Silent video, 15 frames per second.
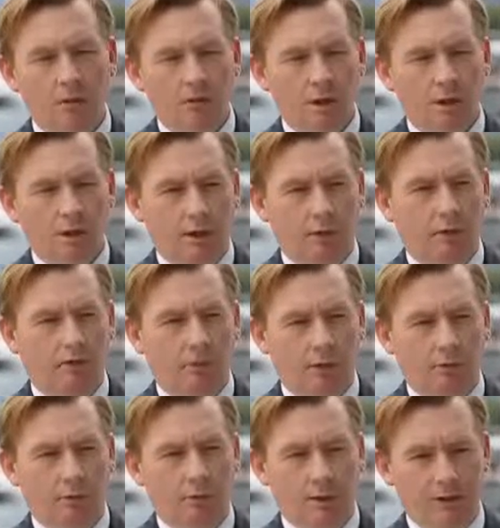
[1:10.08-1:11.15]
Well, the health
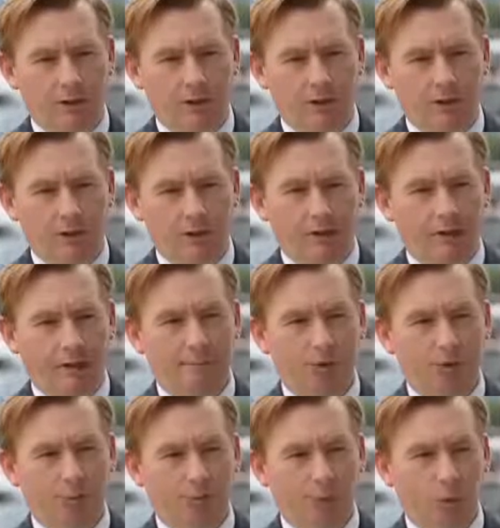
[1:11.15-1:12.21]
profession will adapt. I
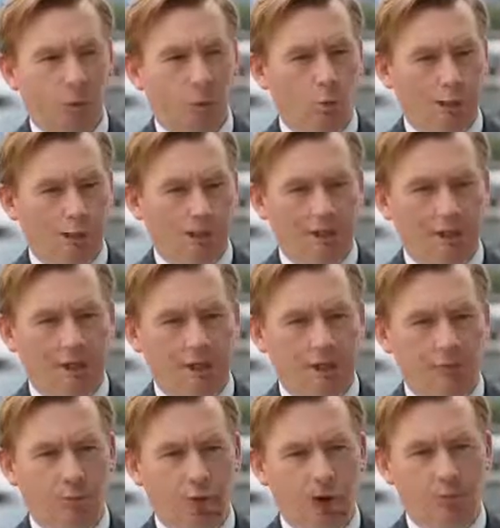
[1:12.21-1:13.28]
mean, we always
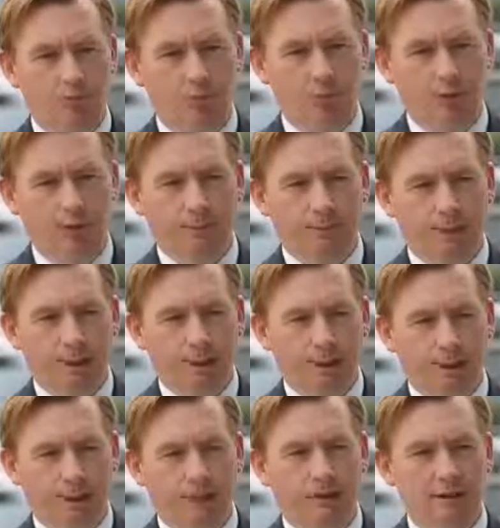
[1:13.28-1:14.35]
stand by for people in
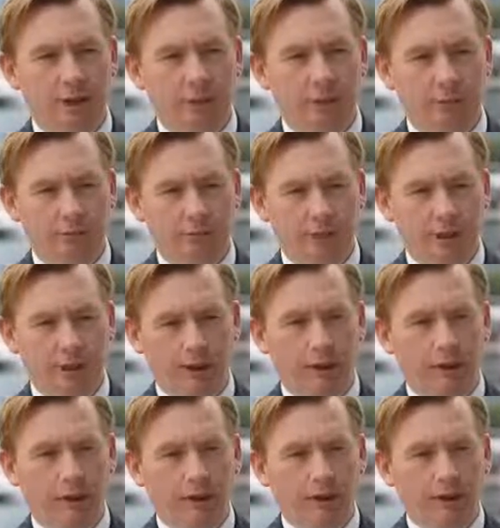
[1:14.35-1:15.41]
need, so when we
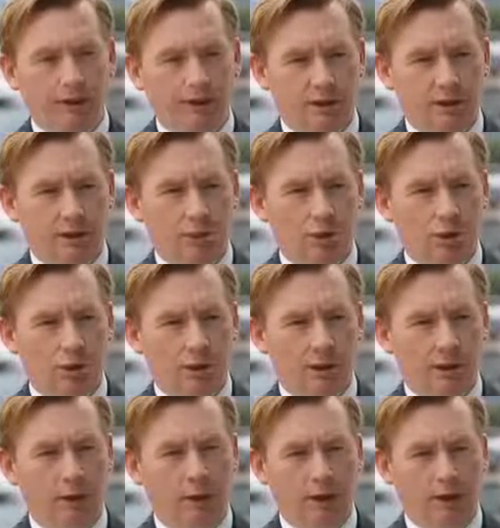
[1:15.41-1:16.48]
see more
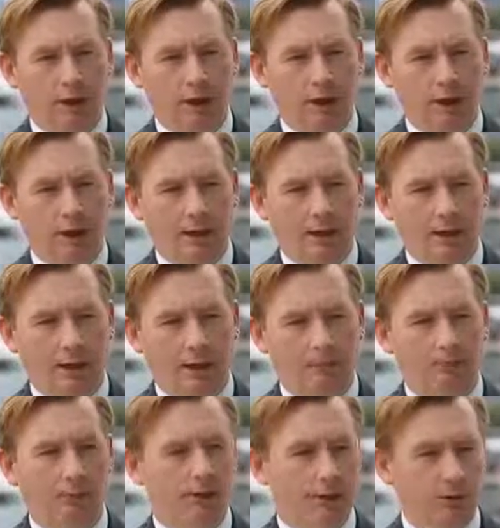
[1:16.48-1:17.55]

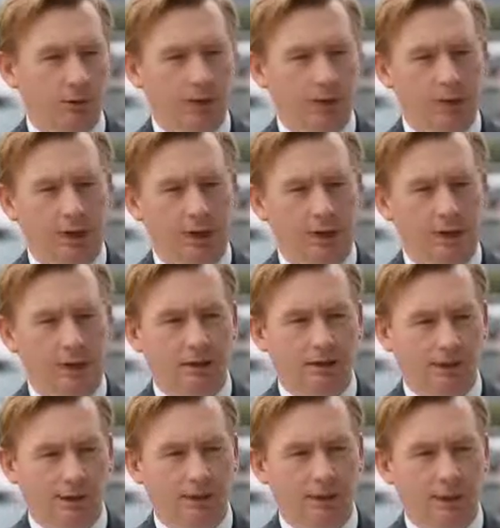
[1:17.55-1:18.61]
frequent
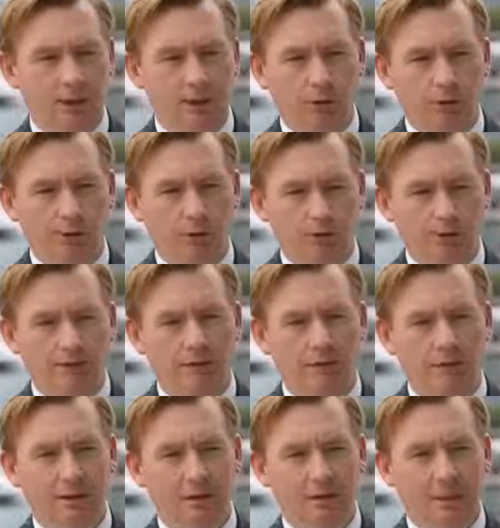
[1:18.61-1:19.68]
extreme weather events,
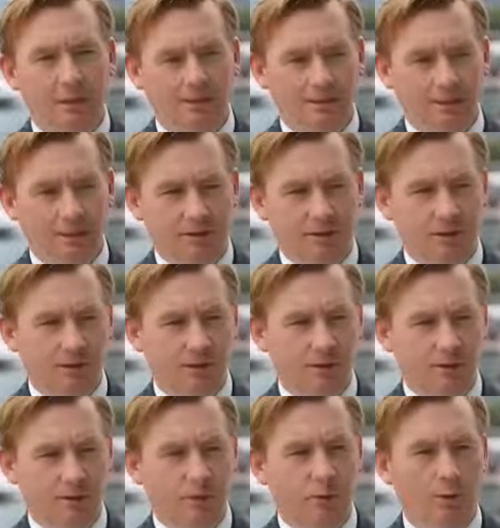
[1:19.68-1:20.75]
obviously
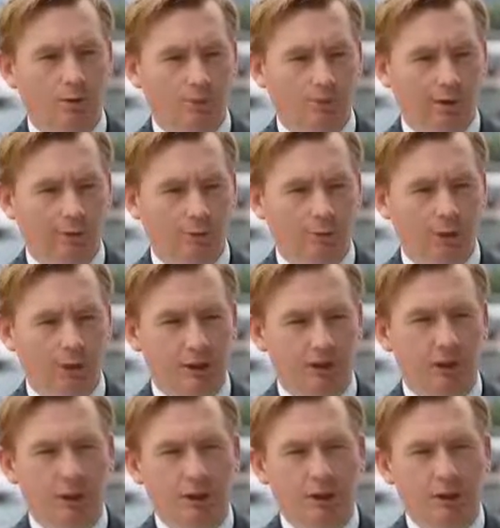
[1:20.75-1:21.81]
doctors are always going to be
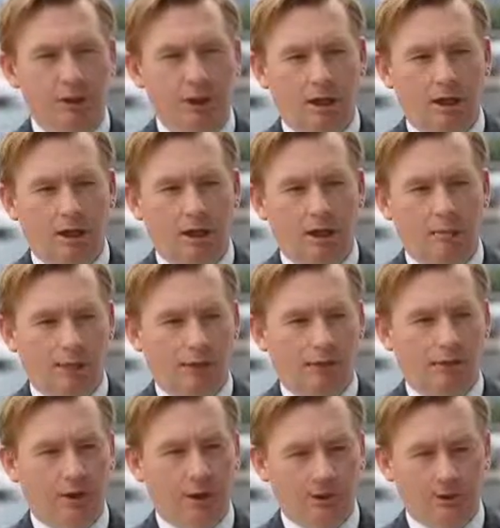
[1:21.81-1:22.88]

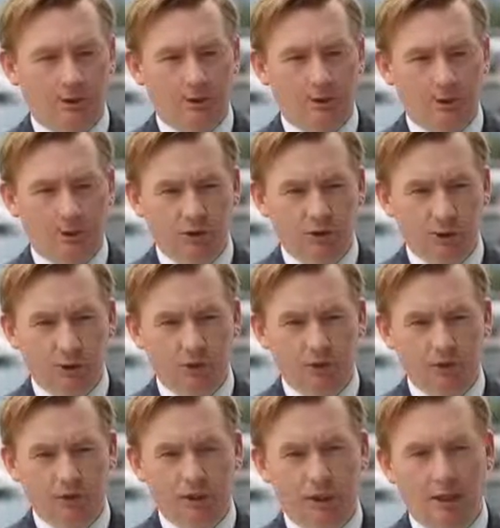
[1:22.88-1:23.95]
among those who
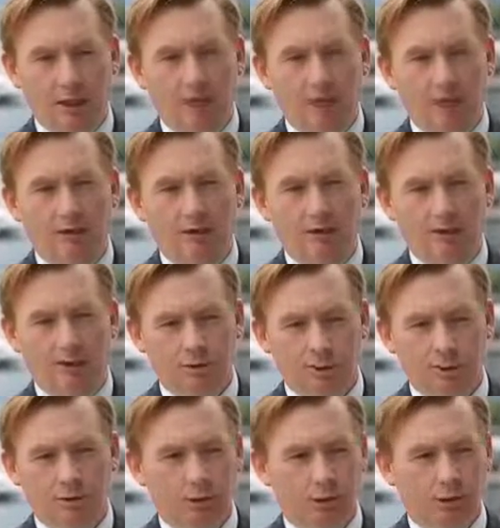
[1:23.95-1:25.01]
respond to
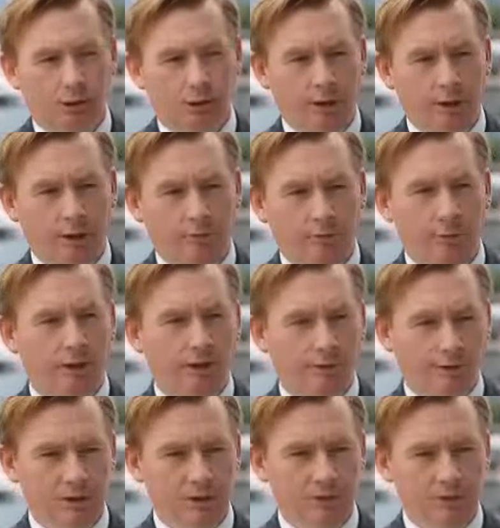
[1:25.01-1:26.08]
people that find
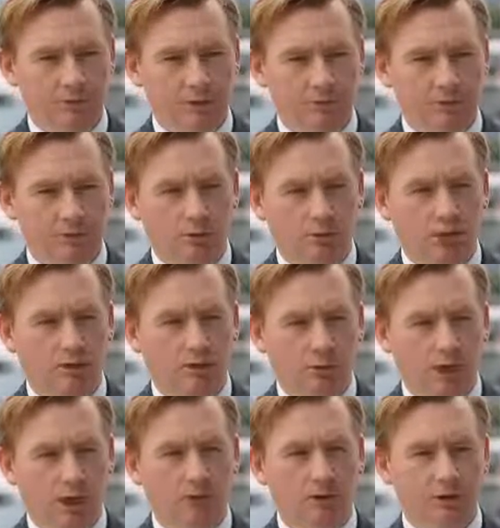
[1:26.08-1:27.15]
themselves in difficult
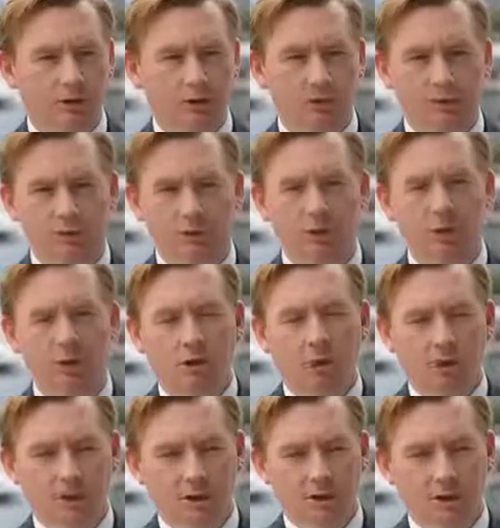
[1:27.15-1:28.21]
situations and
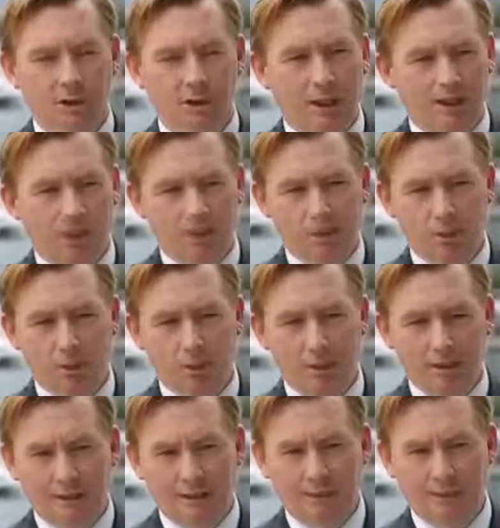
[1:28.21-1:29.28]
obviously patch people
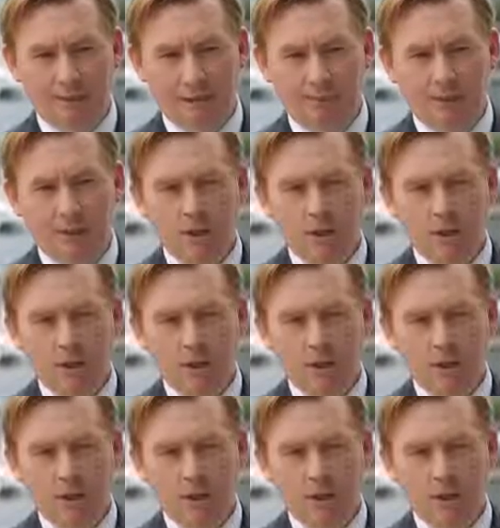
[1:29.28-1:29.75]
back together.